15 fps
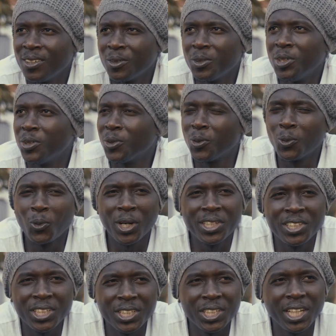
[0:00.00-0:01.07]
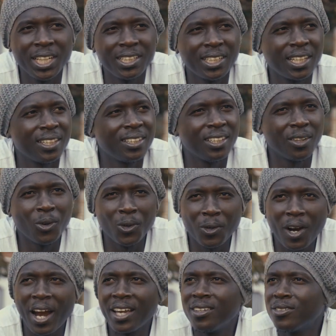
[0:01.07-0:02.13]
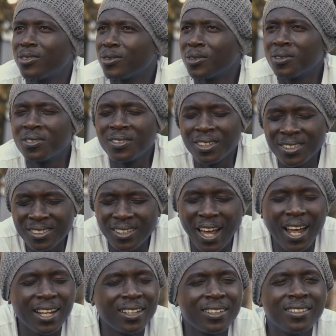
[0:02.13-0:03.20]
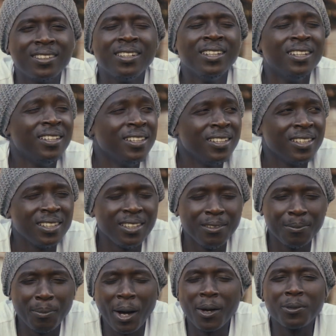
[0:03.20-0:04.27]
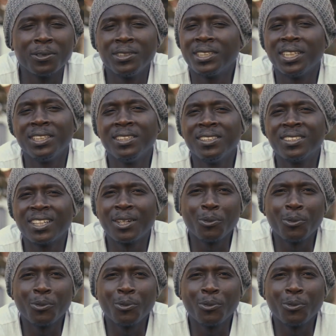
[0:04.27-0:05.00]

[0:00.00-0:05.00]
what he created, the horizons, the sun, the mountains.